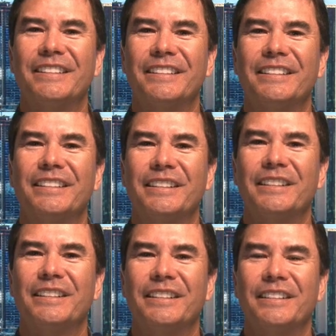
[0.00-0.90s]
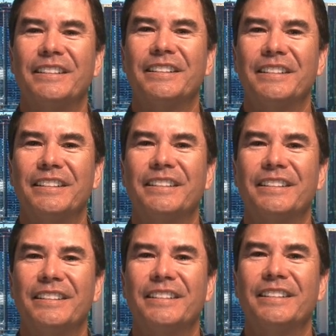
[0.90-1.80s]

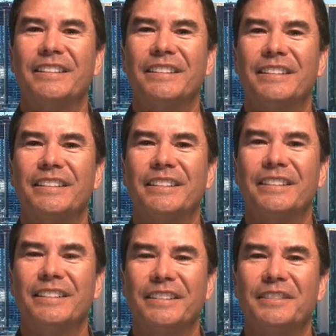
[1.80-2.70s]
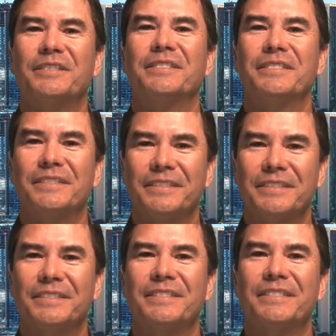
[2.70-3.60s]

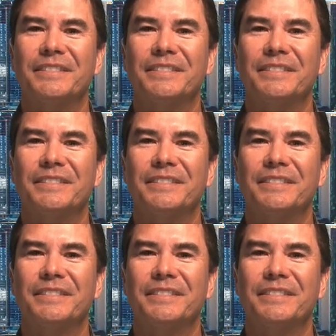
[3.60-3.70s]
(not speaking)